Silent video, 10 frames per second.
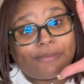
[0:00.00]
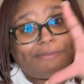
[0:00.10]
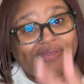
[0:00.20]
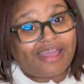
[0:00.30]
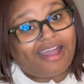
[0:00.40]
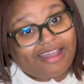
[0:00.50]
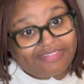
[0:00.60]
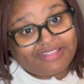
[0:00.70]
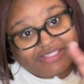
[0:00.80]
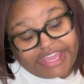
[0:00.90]
behind
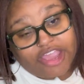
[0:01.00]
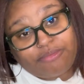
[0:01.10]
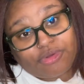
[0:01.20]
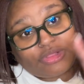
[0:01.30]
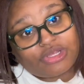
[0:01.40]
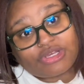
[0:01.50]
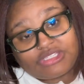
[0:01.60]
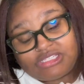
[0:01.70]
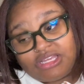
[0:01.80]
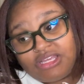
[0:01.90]
this camera looks